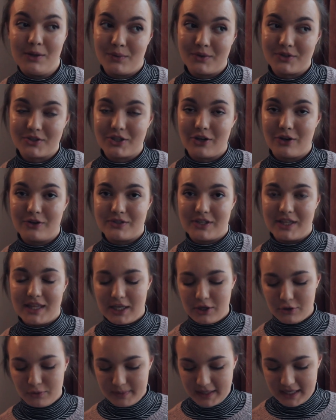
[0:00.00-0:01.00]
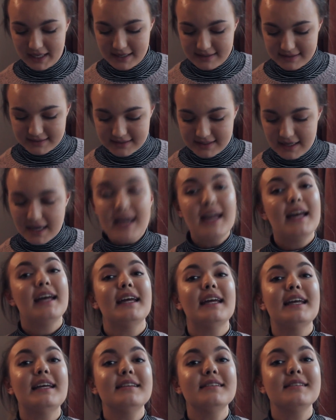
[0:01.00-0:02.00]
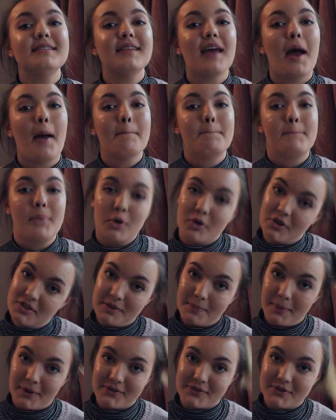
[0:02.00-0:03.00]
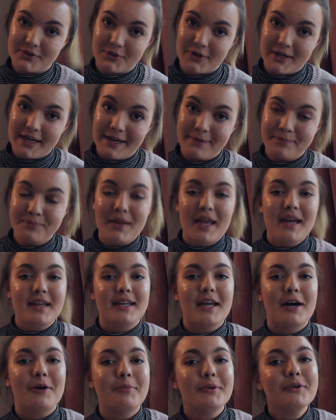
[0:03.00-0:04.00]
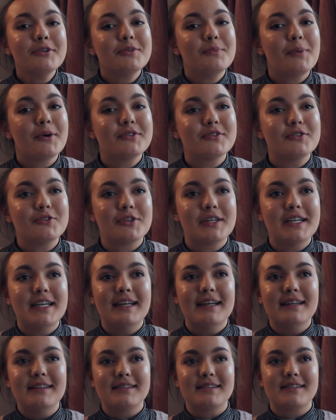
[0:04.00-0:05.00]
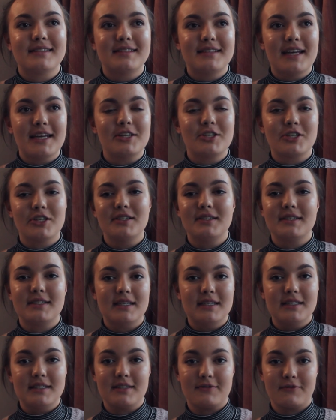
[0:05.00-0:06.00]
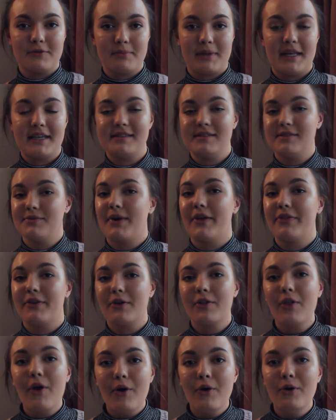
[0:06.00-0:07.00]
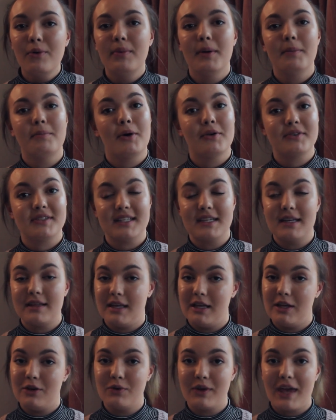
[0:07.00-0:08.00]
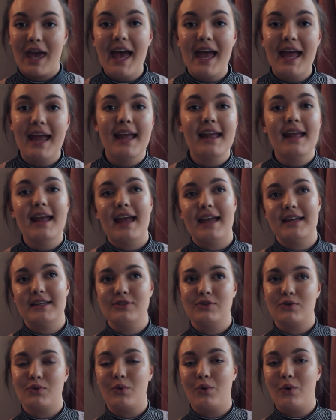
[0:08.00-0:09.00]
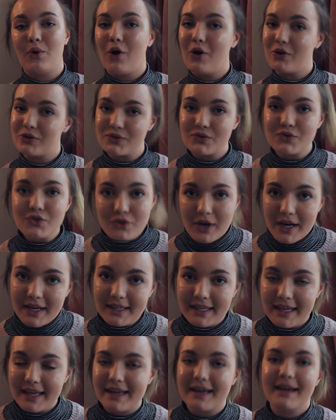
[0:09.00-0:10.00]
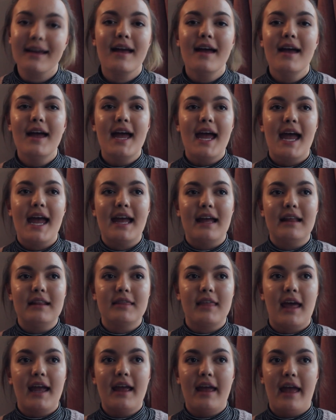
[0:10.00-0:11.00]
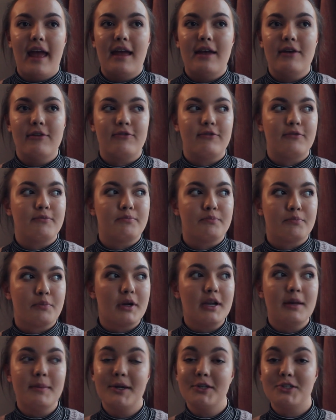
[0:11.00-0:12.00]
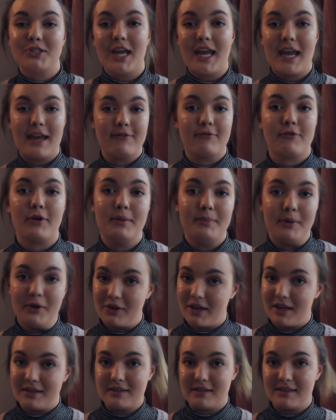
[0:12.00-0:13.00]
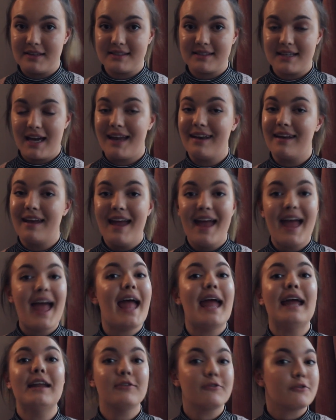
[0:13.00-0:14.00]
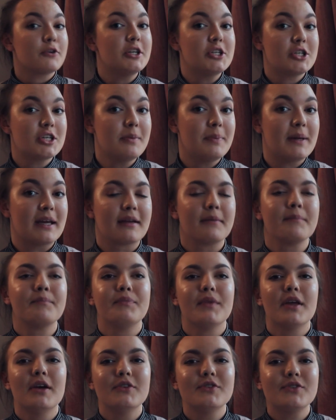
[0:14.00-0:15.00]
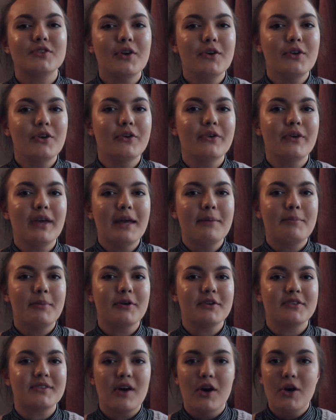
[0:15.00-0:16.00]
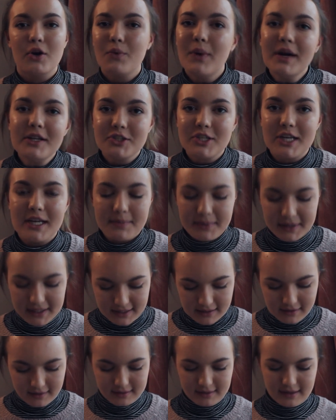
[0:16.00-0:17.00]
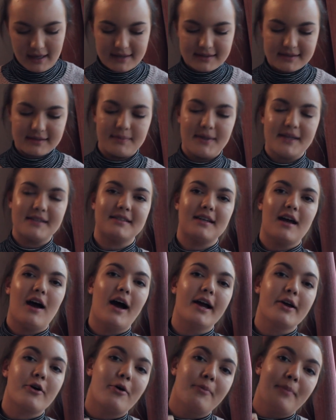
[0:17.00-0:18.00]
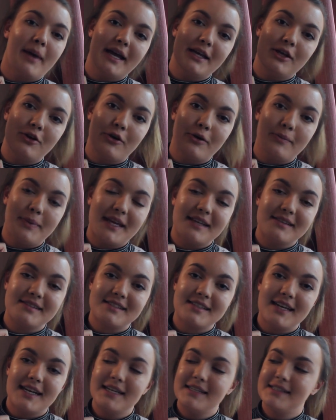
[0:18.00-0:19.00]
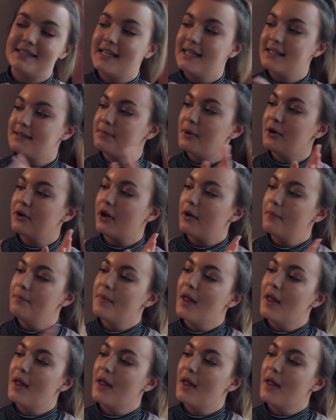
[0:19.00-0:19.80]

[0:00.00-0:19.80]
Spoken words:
want to go to the UBS, is Book Depository. Now, Book Depository is stationed in different places around the globe, mostly the UK and or Australia, and they have pretty much every book under the sun and free shipping. So you can get books quite cheaply. Last semester I got my European Studies textbook